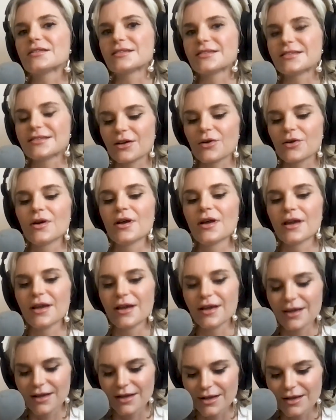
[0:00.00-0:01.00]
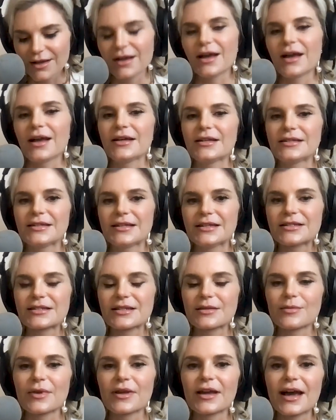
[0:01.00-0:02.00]
And so I teach
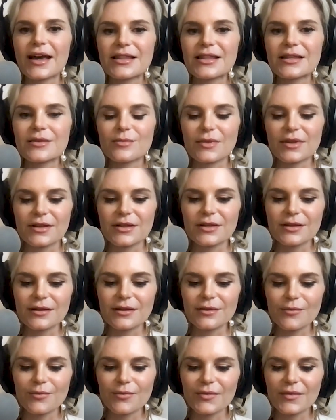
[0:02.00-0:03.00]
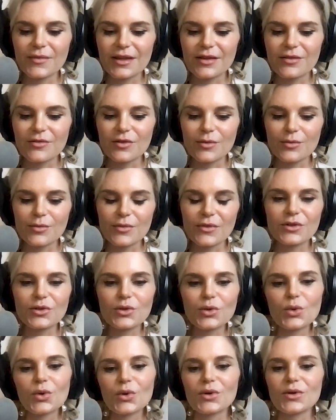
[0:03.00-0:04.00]
them and guide them and give them the
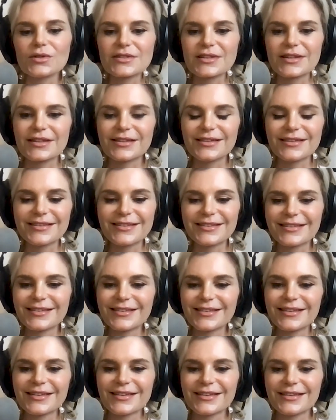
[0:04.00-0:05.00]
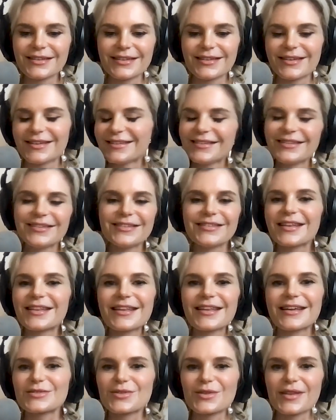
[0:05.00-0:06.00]
tools and all the
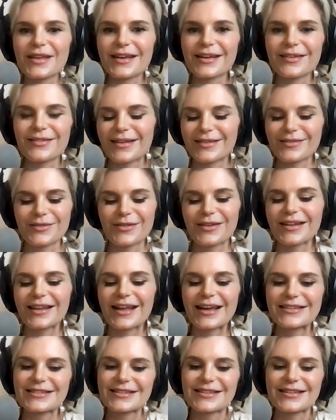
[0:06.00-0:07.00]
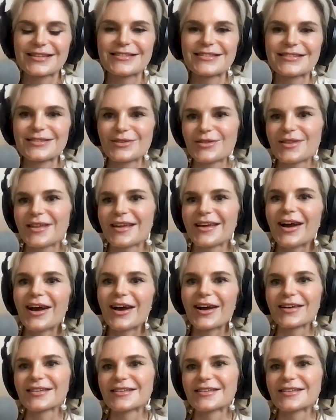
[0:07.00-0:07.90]
things where they realize that this is who they are.